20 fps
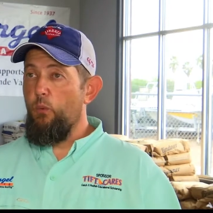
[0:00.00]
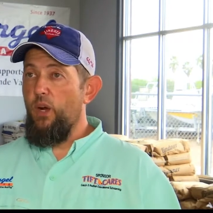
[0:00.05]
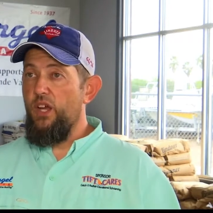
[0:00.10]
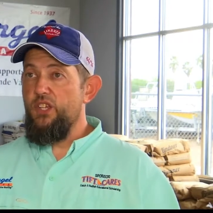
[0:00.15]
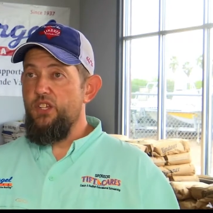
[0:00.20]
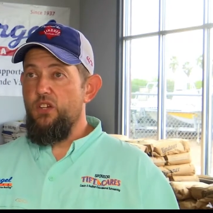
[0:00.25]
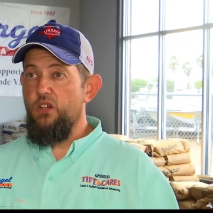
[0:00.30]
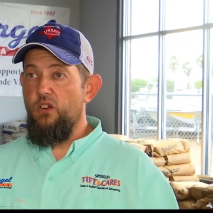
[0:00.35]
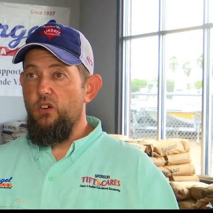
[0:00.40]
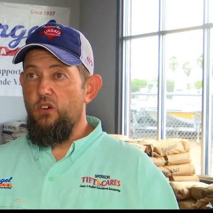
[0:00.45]

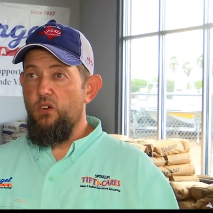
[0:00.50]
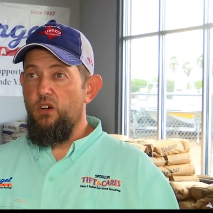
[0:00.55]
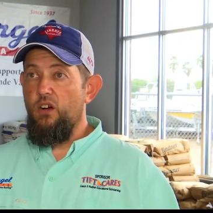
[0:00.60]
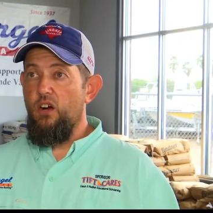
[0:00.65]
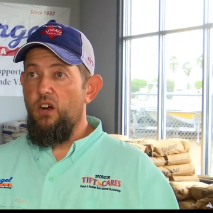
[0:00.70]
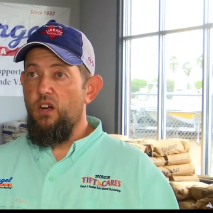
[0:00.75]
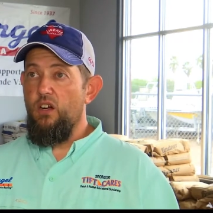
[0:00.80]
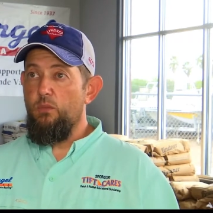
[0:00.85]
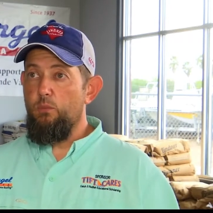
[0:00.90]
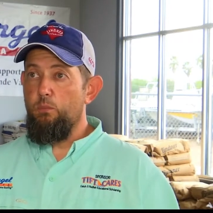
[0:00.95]
Western
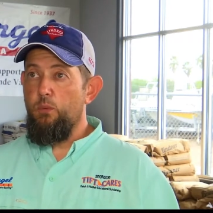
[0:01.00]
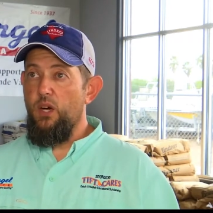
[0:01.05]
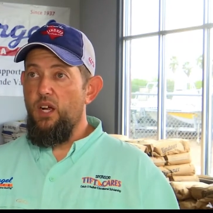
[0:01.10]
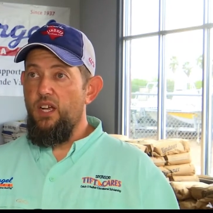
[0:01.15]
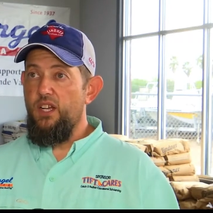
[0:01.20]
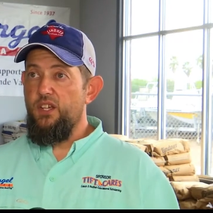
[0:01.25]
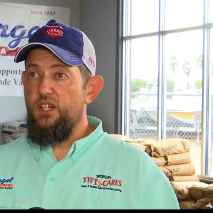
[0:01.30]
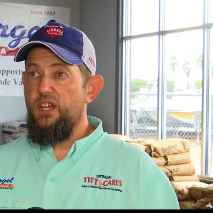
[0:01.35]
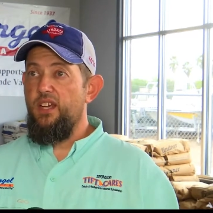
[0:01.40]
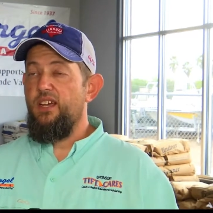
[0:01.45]
art
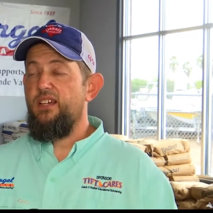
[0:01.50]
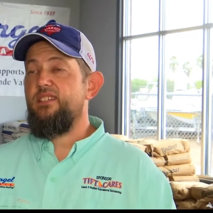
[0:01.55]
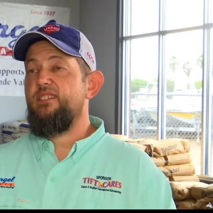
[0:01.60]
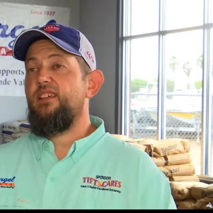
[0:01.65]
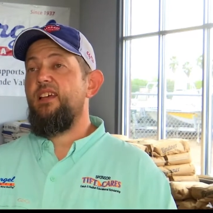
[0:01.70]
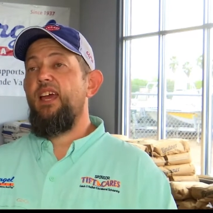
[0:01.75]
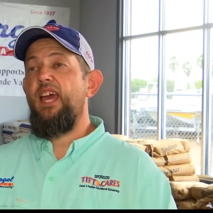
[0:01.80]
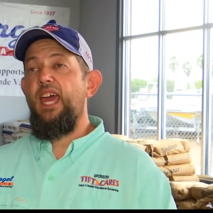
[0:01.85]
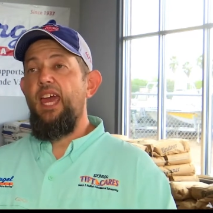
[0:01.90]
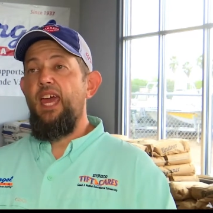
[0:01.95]

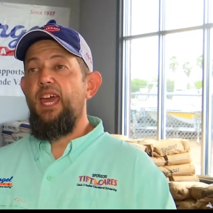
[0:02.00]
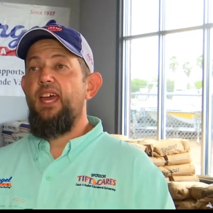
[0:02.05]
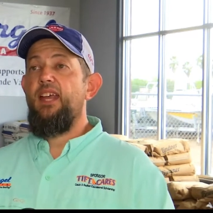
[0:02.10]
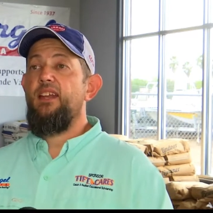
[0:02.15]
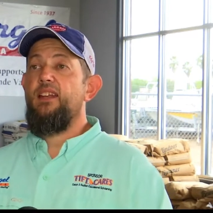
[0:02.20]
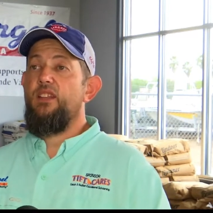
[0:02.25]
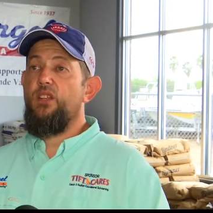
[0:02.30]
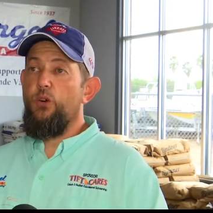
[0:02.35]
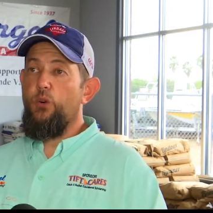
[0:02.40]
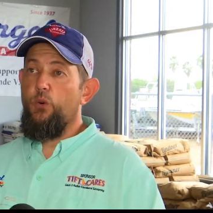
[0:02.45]
projects
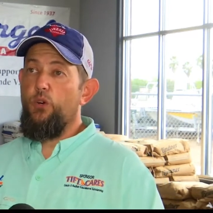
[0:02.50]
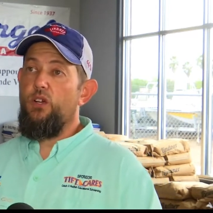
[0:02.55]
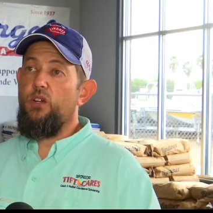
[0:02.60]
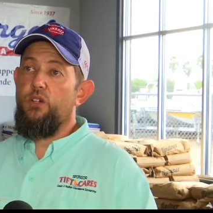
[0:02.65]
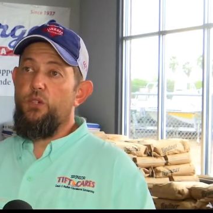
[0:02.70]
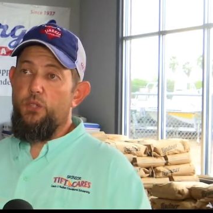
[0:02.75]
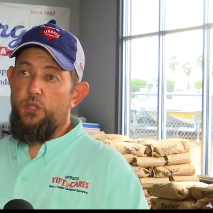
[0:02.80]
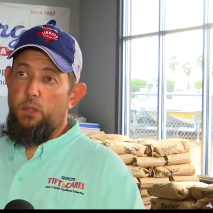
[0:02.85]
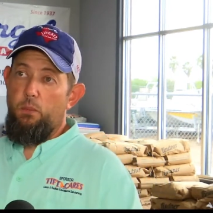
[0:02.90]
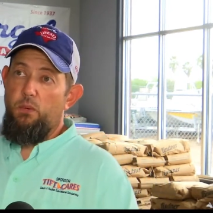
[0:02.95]
and the
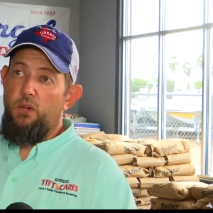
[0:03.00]
horticulture